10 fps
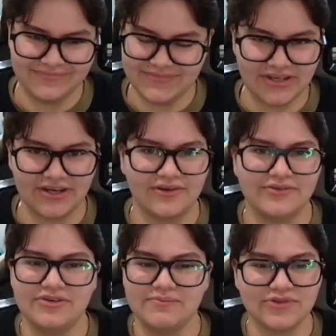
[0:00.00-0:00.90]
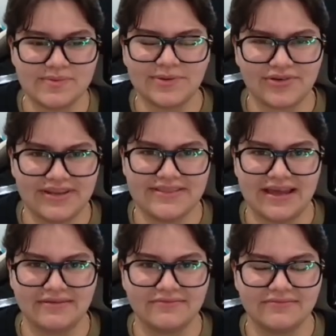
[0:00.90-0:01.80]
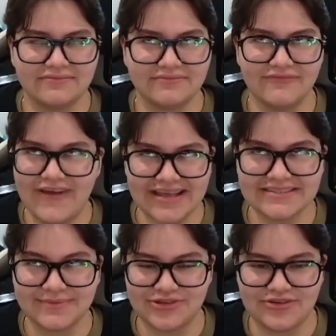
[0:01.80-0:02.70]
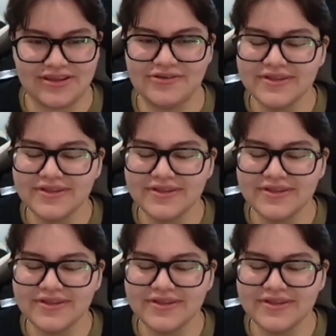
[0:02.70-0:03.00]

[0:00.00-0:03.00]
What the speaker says: No. Most people don't need that. Vast majority,